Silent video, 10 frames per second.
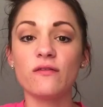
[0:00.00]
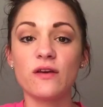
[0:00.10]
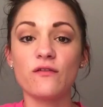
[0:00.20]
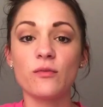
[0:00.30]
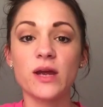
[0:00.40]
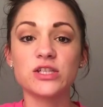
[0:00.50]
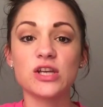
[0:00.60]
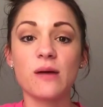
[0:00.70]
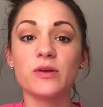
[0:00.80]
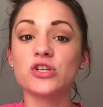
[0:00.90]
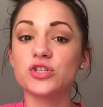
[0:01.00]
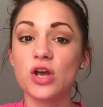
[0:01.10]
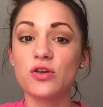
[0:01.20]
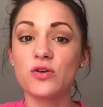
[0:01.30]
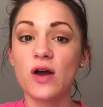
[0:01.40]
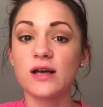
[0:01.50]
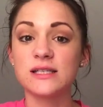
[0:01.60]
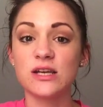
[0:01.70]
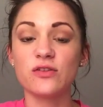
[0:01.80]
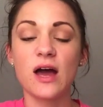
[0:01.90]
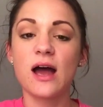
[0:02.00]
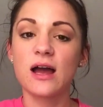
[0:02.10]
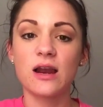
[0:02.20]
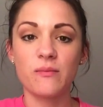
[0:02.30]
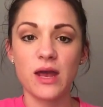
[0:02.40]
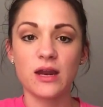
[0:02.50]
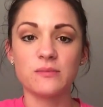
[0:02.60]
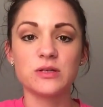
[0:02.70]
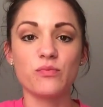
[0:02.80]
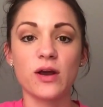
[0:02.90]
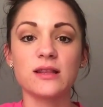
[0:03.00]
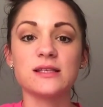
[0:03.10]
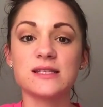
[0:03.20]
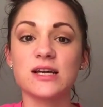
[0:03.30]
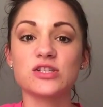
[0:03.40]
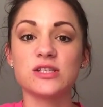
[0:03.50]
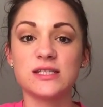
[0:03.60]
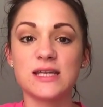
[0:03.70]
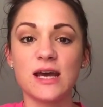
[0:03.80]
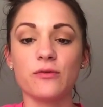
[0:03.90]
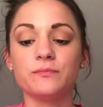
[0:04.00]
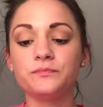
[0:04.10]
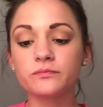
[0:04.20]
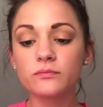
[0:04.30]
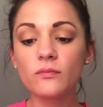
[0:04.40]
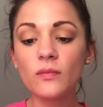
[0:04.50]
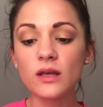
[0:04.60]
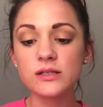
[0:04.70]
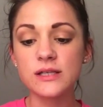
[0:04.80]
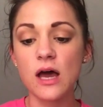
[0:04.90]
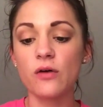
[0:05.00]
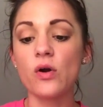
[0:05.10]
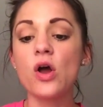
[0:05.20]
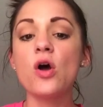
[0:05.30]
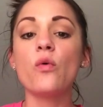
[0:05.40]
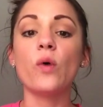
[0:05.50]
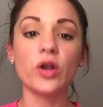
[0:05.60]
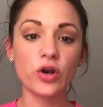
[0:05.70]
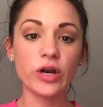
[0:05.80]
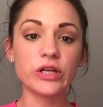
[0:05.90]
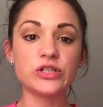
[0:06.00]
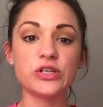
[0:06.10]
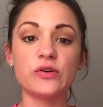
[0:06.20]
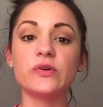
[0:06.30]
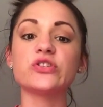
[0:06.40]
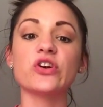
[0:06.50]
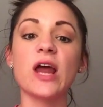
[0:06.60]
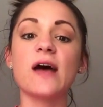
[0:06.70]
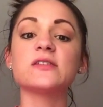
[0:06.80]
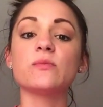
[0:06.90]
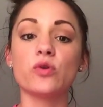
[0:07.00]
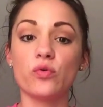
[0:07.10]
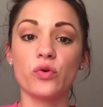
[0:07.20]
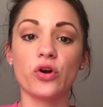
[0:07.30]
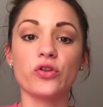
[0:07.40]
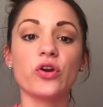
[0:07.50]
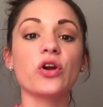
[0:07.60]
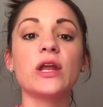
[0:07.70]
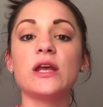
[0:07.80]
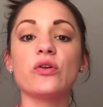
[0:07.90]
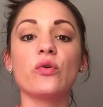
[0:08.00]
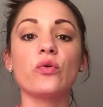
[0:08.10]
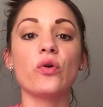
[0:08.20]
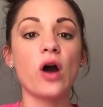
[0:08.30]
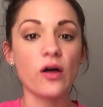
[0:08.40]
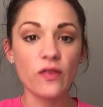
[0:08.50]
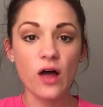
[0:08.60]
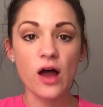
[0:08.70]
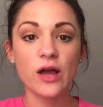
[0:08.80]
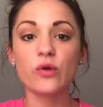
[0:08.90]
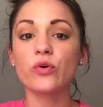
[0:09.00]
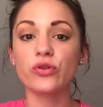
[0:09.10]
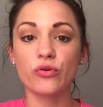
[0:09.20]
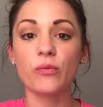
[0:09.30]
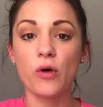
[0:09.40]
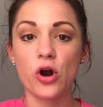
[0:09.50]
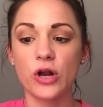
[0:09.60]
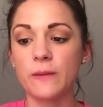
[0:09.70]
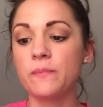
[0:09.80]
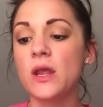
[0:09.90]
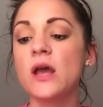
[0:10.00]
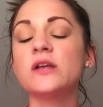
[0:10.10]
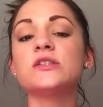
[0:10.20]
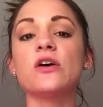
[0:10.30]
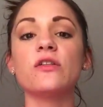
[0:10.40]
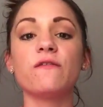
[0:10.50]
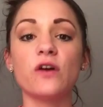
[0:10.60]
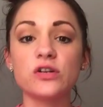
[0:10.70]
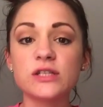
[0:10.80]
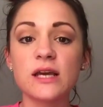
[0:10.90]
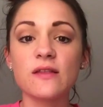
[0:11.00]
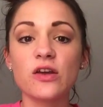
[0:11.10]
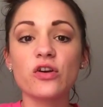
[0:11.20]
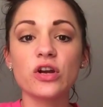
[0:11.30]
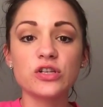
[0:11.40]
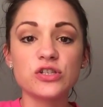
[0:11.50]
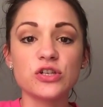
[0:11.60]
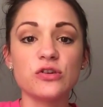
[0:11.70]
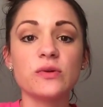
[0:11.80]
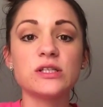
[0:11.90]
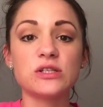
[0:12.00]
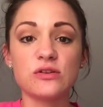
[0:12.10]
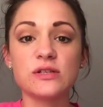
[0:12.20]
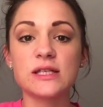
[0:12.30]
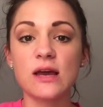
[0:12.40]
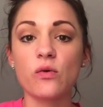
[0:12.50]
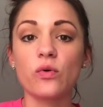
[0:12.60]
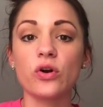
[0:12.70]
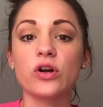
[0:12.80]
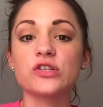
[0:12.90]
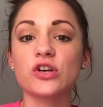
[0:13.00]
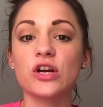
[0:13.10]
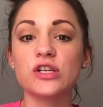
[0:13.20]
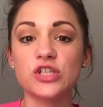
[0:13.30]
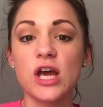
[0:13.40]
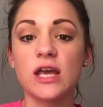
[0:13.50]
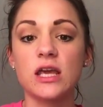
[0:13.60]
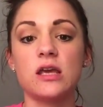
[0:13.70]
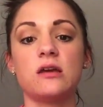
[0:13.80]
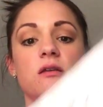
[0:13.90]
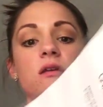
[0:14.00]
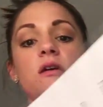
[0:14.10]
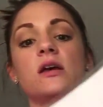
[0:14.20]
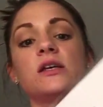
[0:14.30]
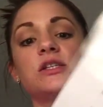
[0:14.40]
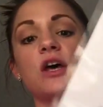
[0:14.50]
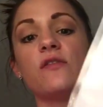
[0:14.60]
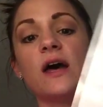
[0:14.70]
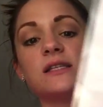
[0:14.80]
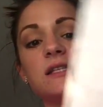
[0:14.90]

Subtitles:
of the information I'm going to show you guys here that I kind of made up to break the sections down. So what you're going to do is you're going to have someone order. They're going to either order online or through a party. So the first thing that you're going to do as soon as they order is you're going to check in. So that's